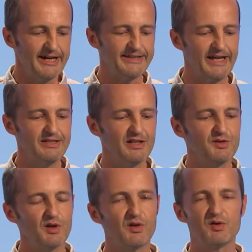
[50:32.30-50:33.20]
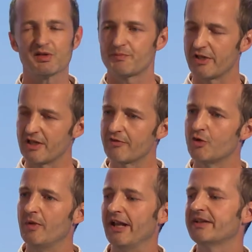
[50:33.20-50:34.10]
And then speaking of
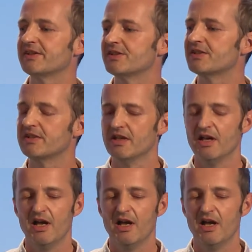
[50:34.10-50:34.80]
Kubernetes,